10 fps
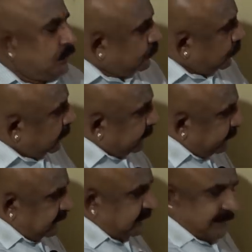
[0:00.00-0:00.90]
So in
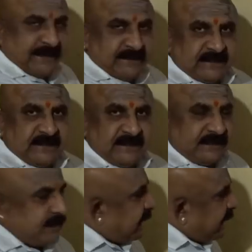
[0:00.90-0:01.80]
this case,
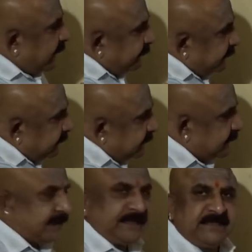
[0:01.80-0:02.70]
after the
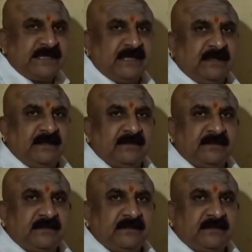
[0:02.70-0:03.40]
second child,